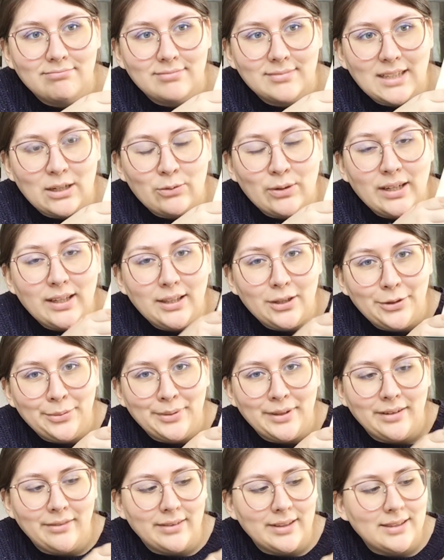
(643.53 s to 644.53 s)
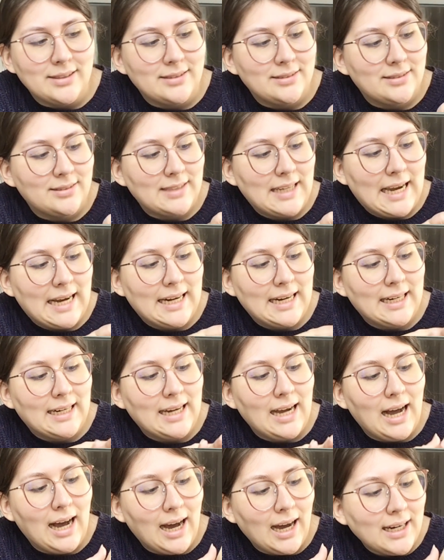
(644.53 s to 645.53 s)
read a little bit of this, and it
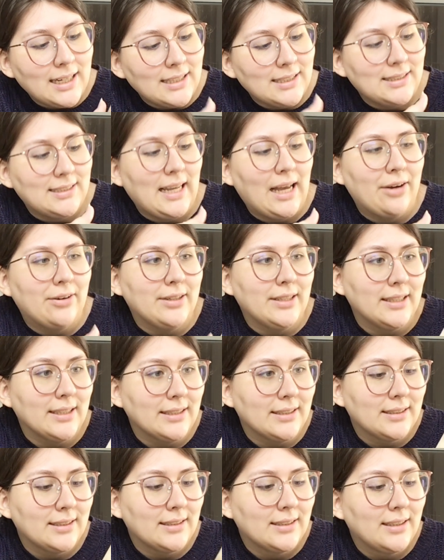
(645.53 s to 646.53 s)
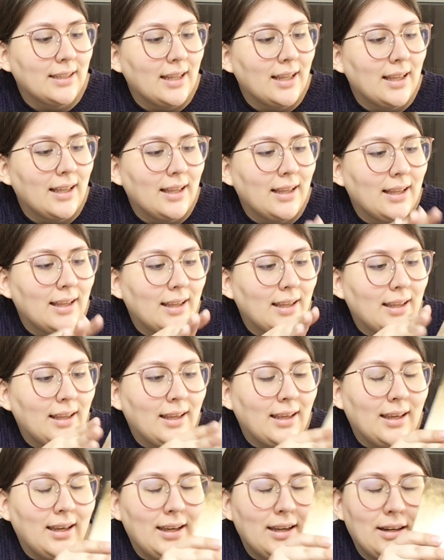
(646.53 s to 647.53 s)
kind of sounded
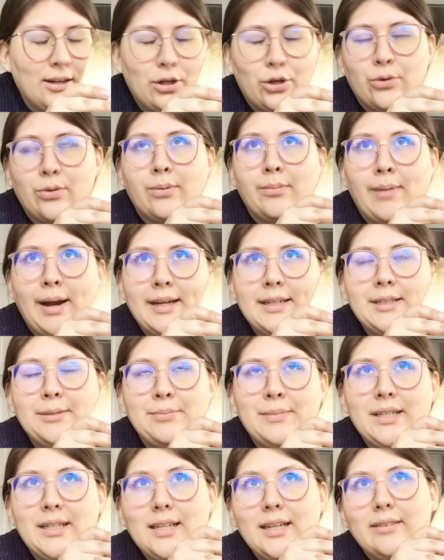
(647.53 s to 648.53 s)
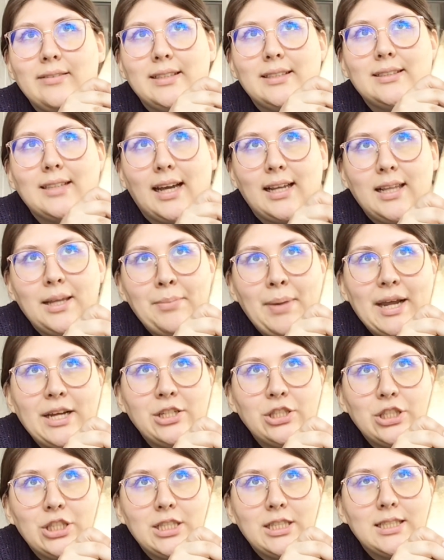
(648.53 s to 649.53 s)
or reminded me of The Silent
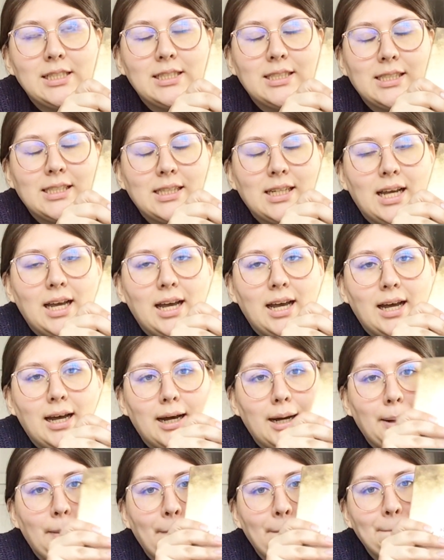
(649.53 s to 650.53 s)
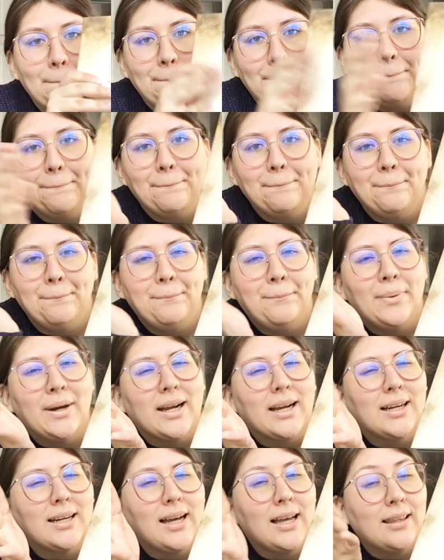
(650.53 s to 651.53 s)
Patient,
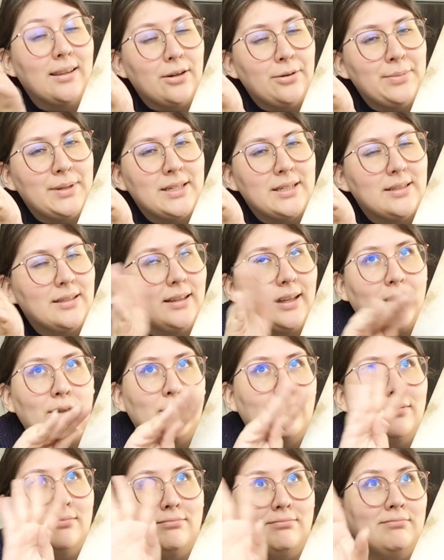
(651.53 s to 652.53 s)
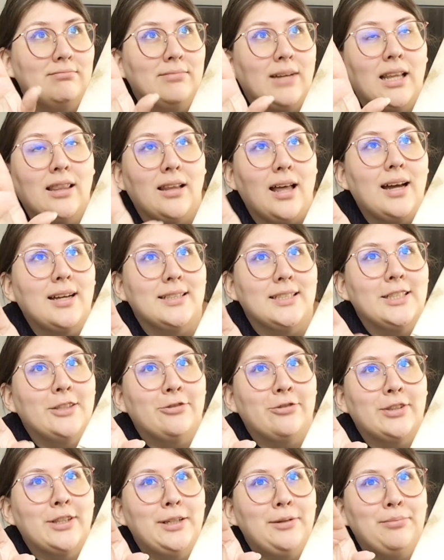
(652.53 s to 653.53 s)
but a little bit, like a lot
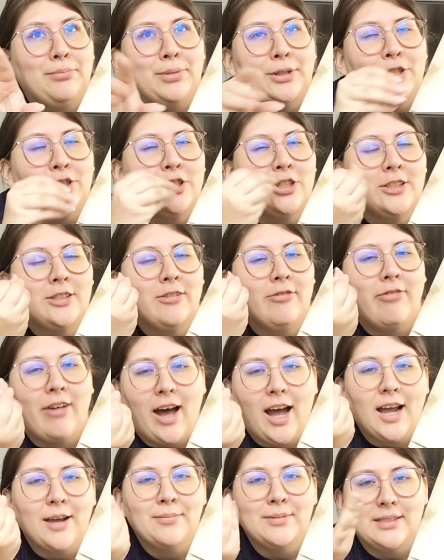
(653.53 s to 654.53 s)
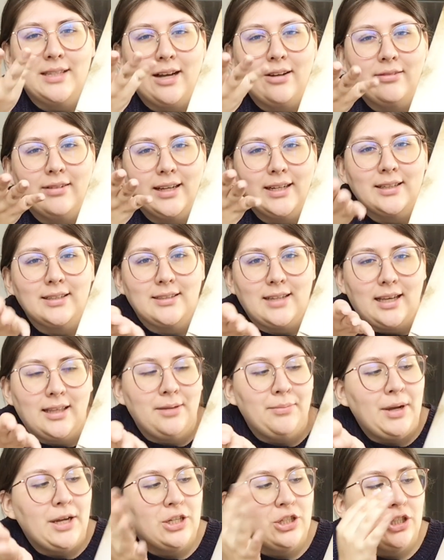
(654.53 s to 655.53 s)
different, but just the vibes sound like
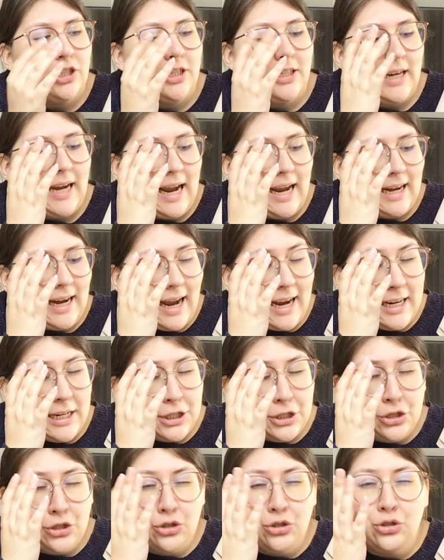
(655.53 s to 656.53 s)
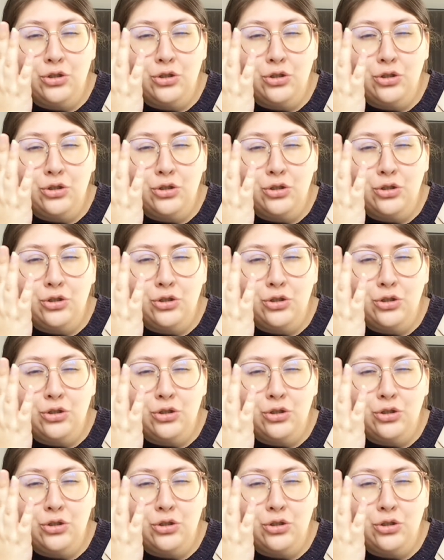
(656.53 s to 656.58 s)
Silent Patient. And